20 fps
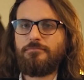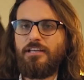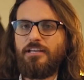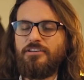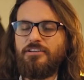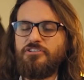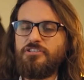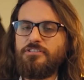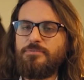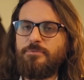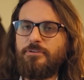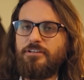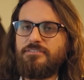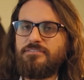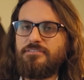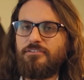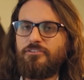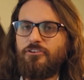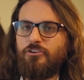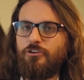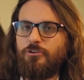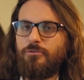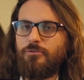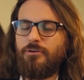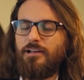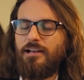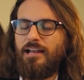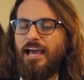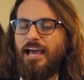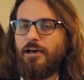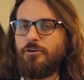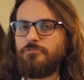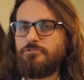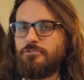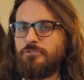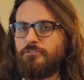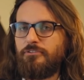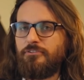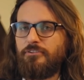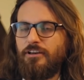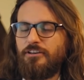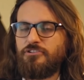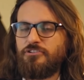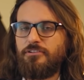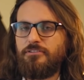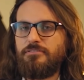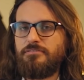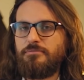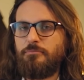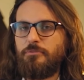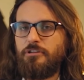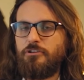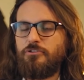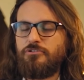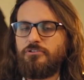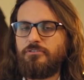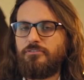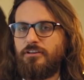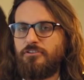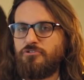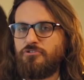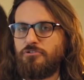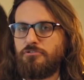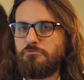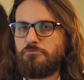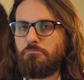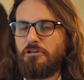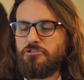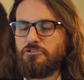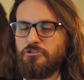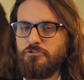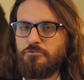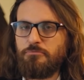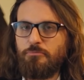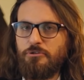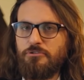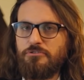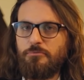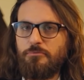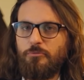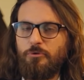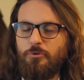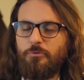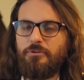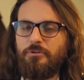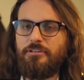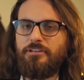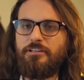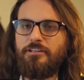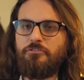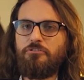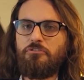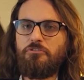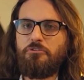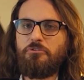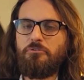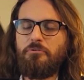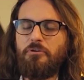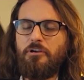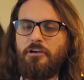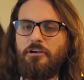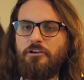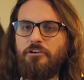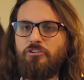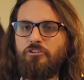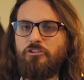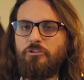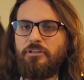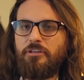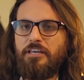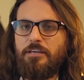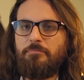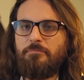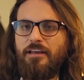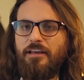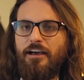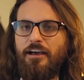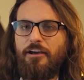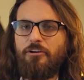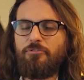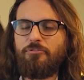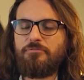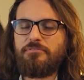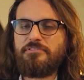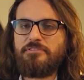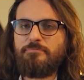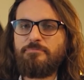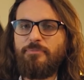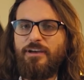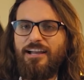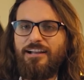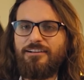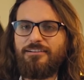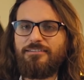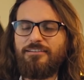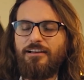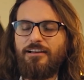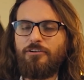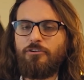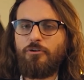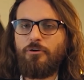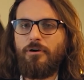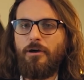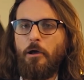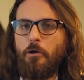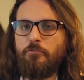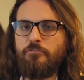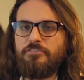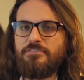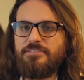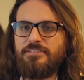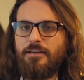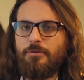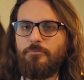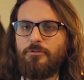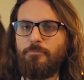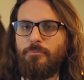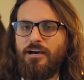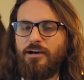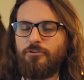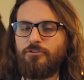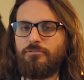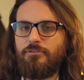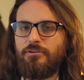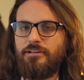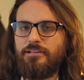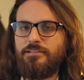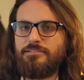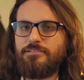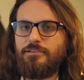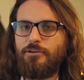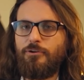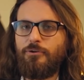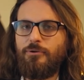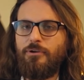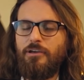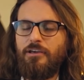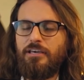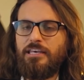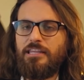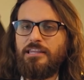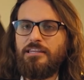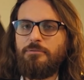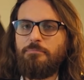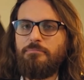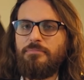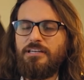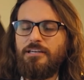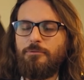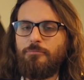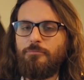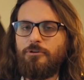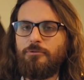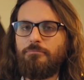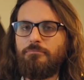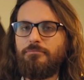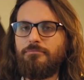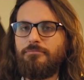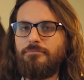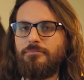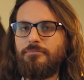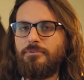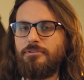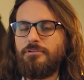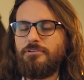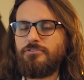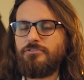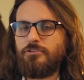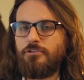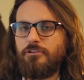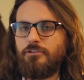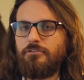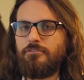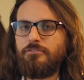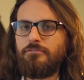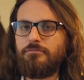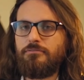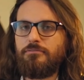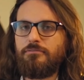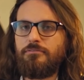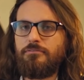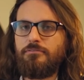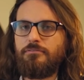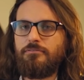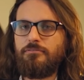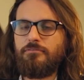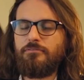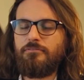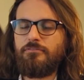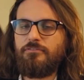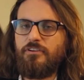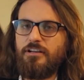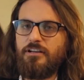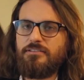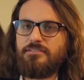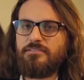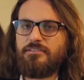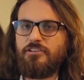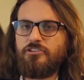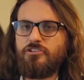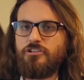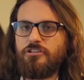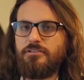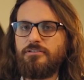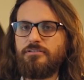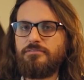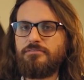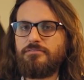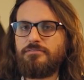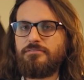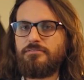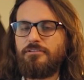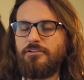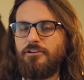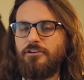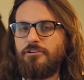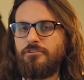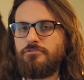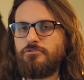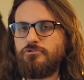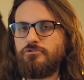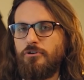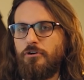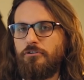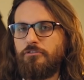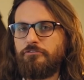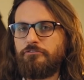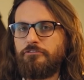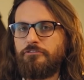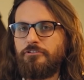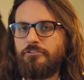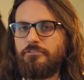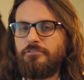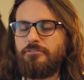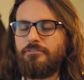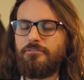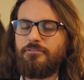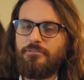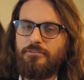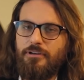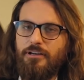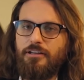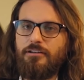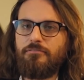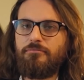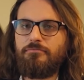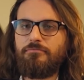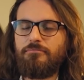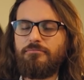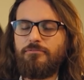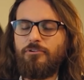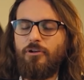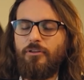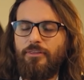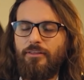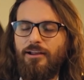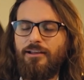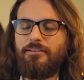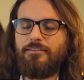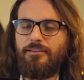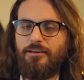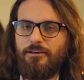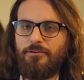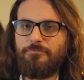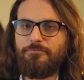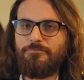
just because a girl allows you to touch her doesn't mean you should touch her as much as possible. We need to, you know, keep that respect and not overstep the boundary. So the minimum is good. Fast touches, soft, and not like that.